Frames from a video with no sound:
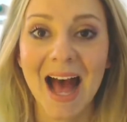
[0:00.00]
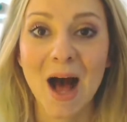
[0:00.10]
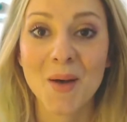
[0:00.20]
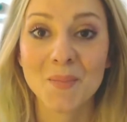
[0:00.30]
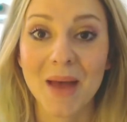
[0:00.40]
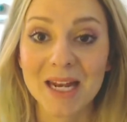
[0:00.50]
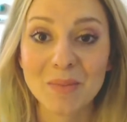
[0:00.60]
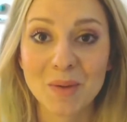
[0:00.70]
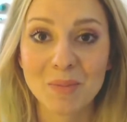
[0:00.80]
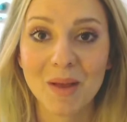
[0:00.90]

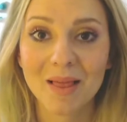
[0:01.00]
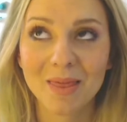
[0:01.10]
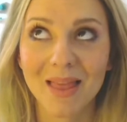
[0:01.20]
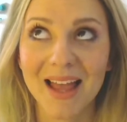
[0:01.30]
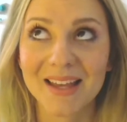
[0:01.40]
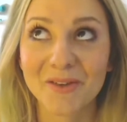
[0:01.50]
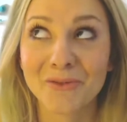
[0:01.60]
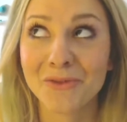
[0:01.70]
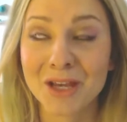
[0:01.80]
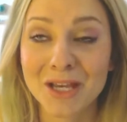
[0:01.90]
Many people like
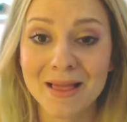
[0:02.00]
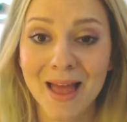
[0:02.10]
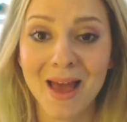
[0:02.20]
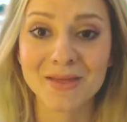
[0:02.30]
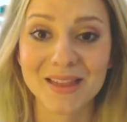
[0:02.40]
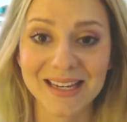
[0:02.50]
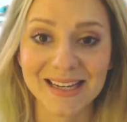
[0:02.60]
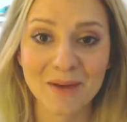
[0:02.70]
feel and think,